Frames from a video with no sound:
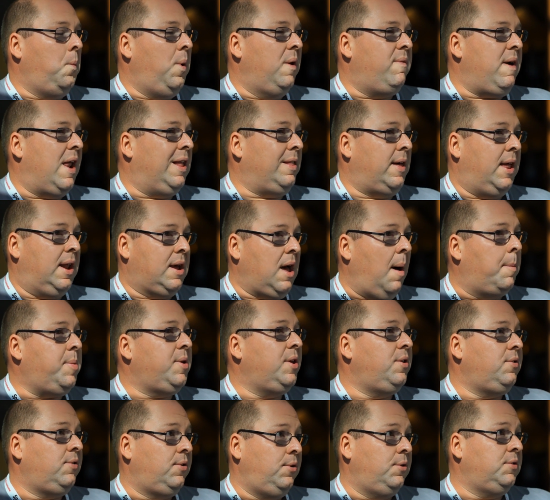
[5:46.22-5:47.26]
We've had a lot of
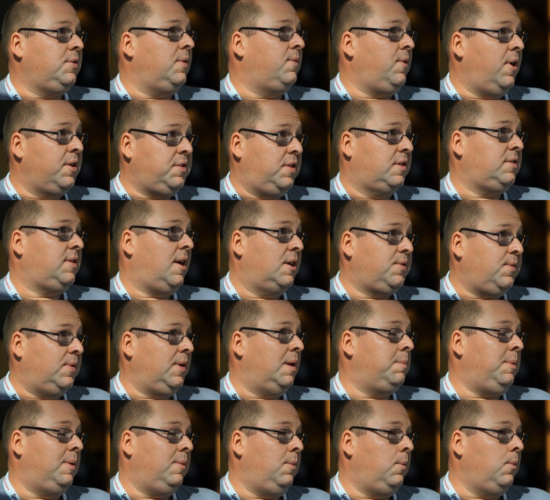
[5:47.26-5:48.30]
companies use it very successfully
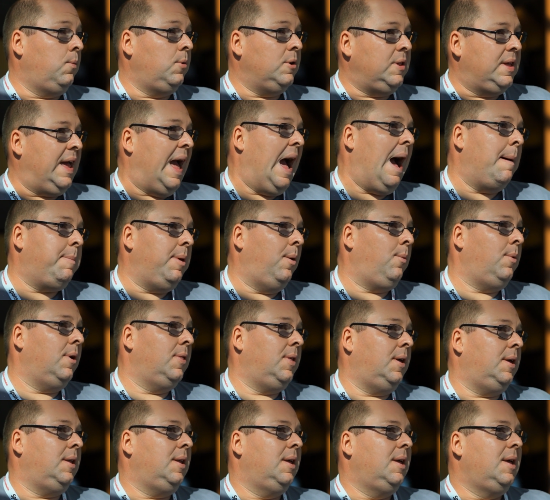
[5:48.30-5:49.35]
and be really happy
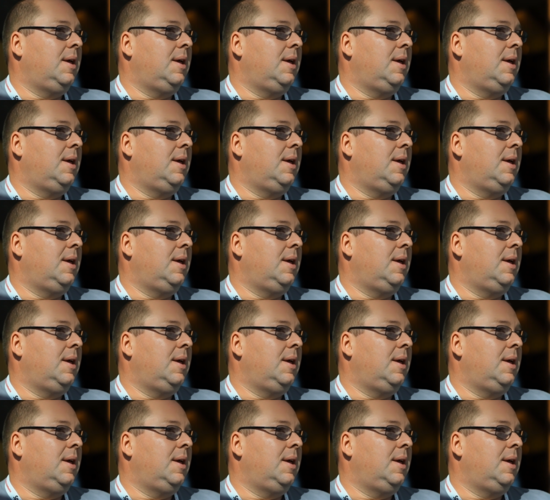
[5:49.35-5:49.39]
with it.